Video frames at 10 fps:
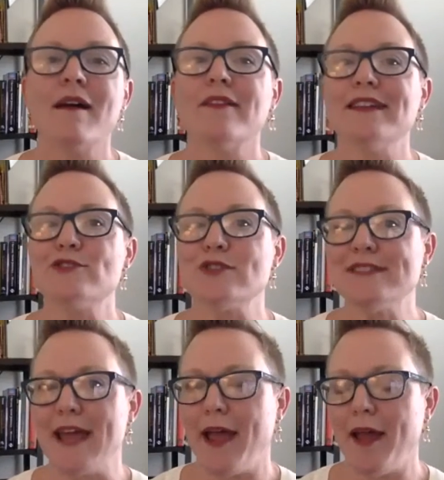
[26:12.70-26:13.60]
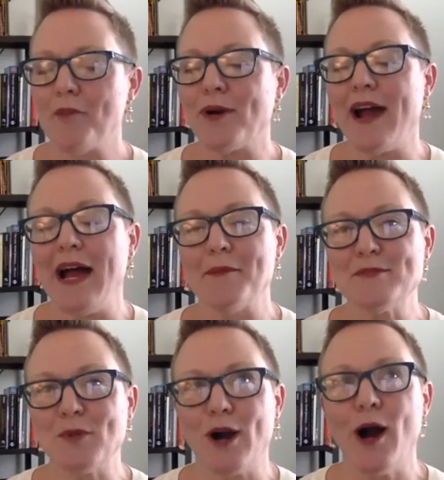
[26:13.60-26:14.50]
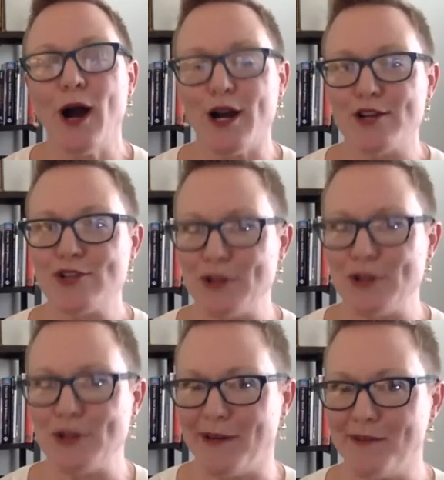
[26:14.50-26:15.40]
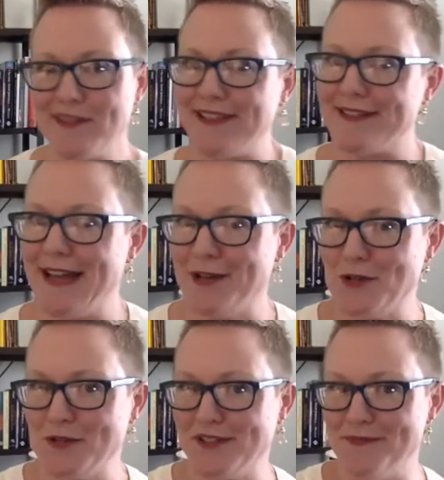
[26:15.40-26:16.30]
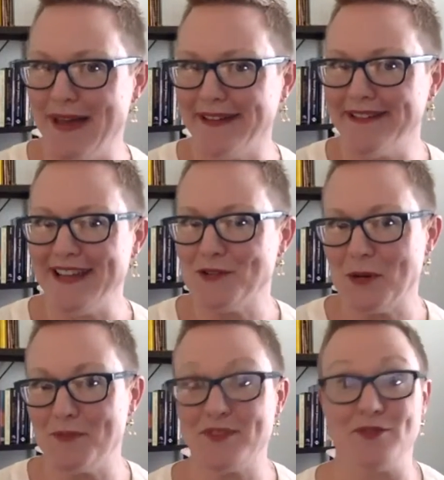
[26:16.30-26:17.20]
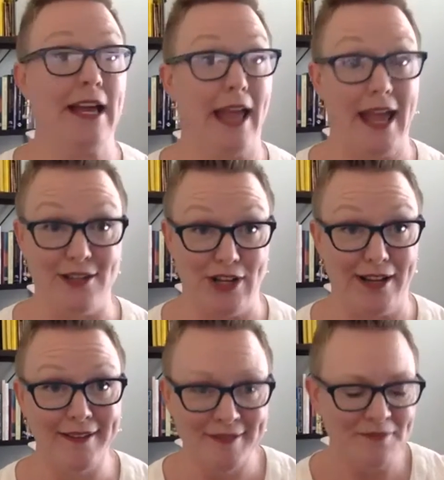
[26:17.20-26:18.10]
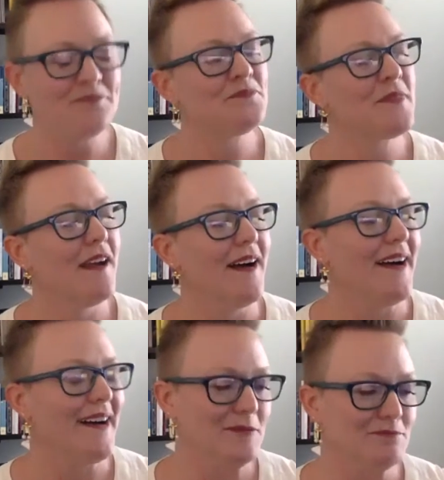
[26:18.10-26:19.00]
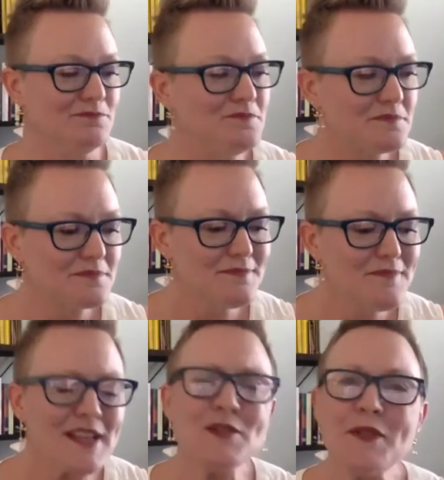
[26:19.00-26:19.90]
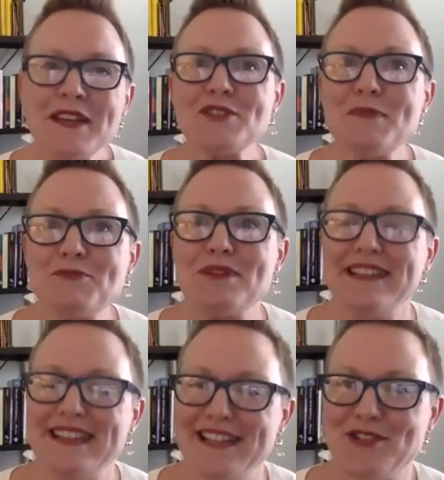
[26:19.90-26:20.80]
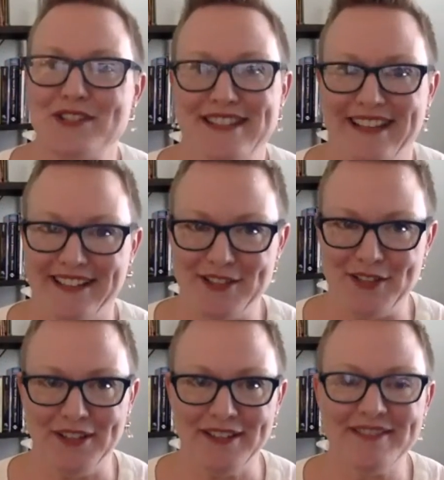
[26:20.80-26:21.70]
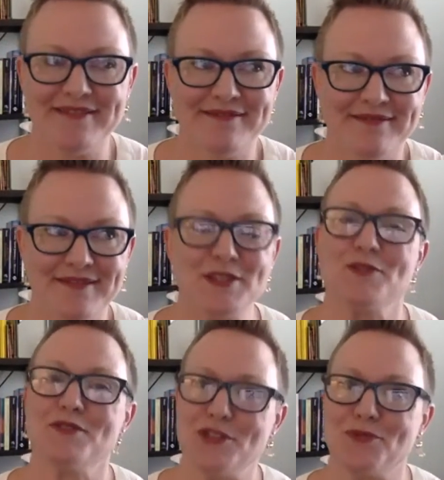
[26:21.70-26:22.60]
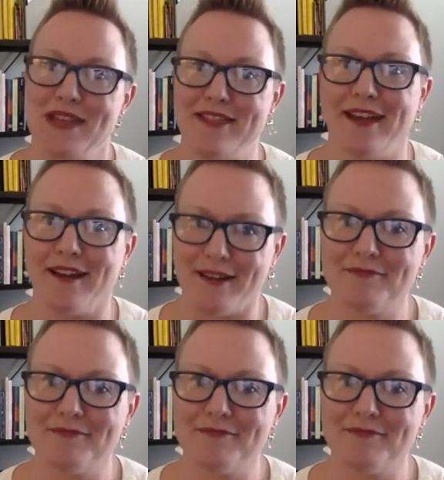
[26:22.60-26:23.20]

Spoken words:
let's just say, perhaps more harsh terms than statues of men in terms of like aging. So that's just been really interesting to rethink.